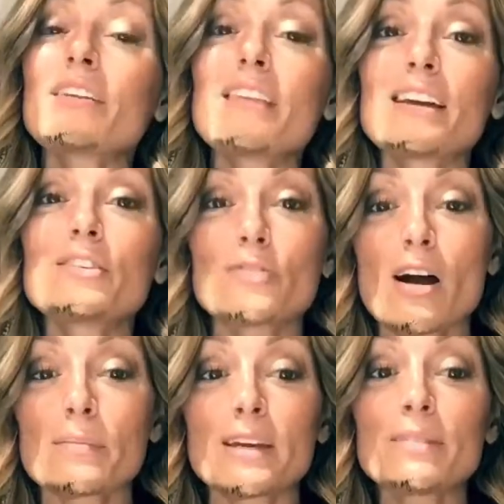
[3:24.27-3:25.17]
and then he
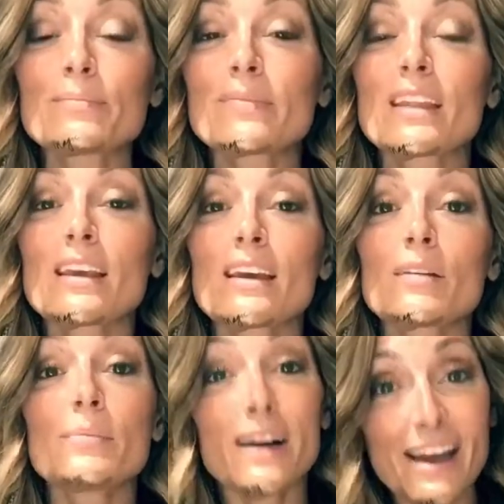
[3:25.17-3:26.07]
dropped me
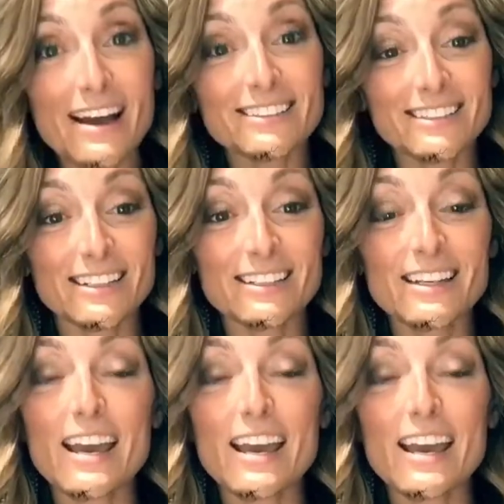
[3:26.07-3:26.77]
by accident.